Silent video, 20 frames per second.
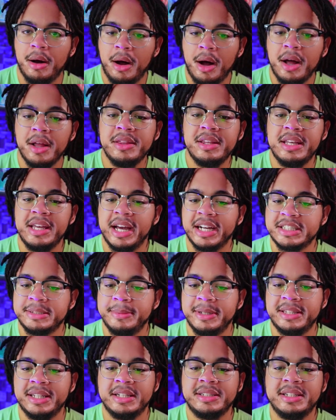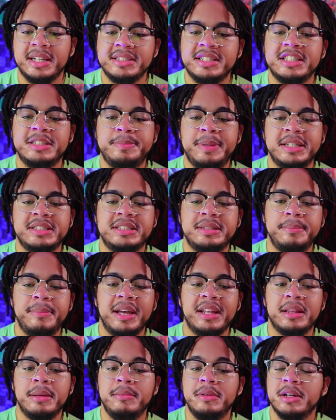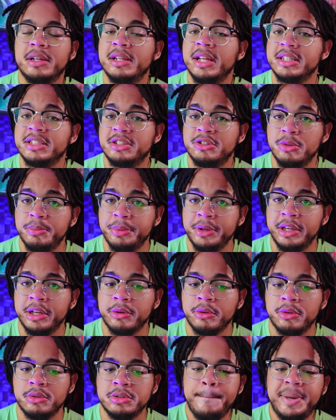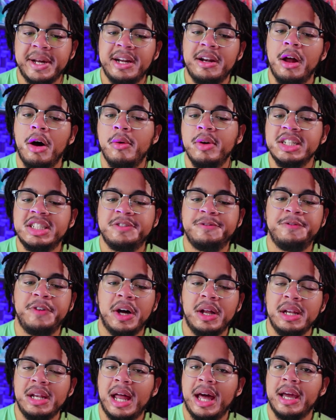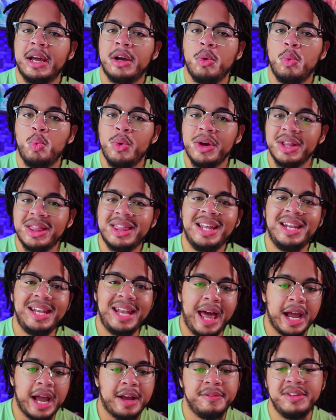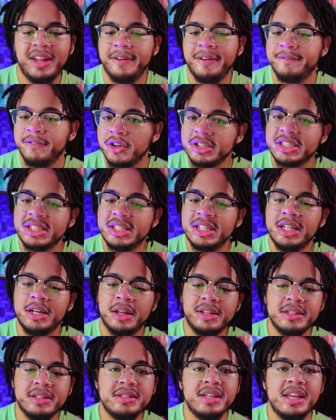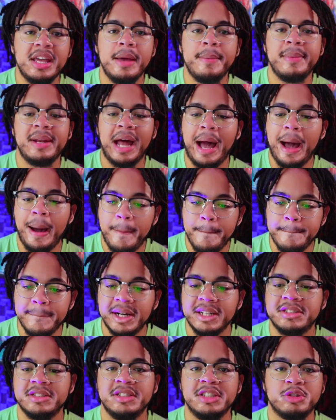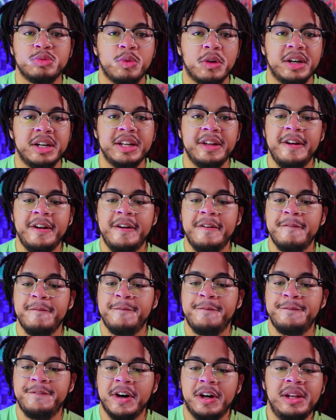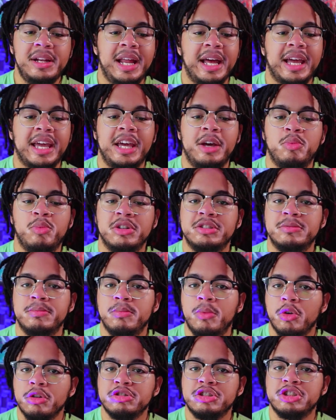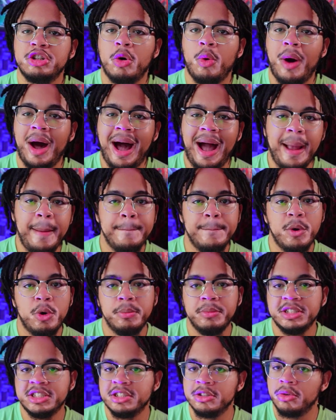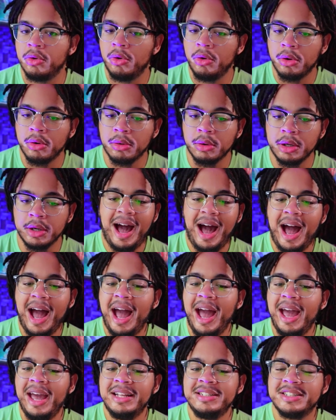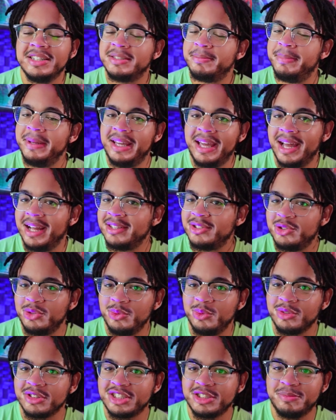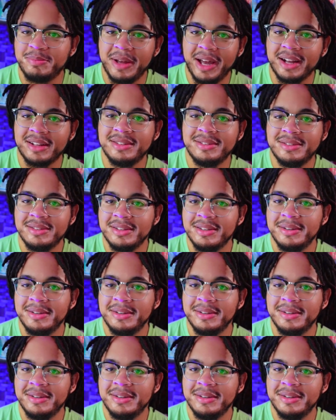on the X-Men that does its best to make them look like superheroes. But it always felt like, with the lack of diversity on the team and how much this run felt like it was more so hype moments and aura, I just began to respect